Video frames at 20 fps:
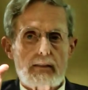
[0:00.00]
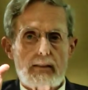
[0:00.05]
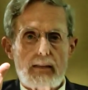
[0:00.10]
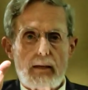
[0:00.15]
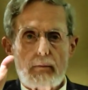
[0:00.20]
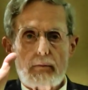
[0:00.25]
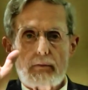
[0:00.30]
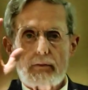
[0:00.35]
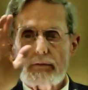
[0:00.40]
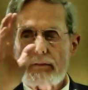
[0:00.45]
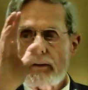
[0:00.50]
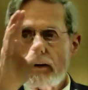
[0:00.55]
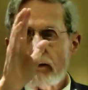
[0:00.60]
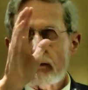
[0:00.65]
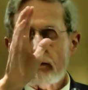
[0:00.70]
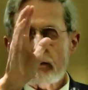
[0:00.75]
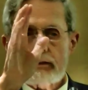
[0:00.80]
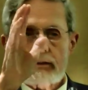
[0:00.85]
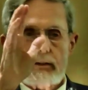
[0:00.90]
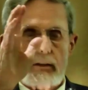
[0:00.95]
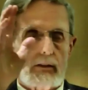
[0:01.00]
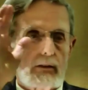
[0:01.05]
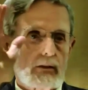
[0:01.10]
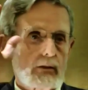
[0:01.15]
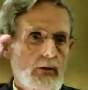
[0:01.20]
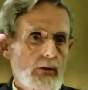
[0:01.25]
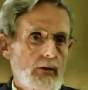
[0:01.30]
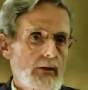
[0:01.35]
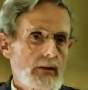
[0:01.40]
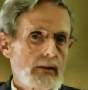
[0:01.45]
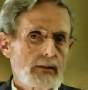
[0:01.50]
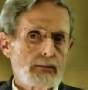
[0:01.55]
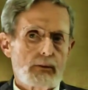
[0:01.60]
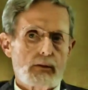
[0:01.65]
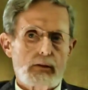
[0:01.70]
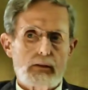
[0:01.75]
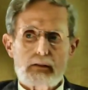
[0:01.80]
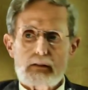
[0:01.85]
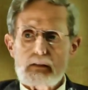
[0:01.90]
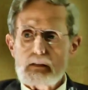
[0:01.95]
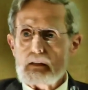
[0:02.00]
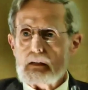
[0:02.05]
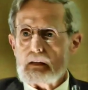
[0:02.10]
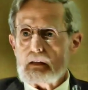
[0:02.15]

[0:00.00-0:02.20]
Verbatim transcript: in the name of the Father, Son, and Holy Spirit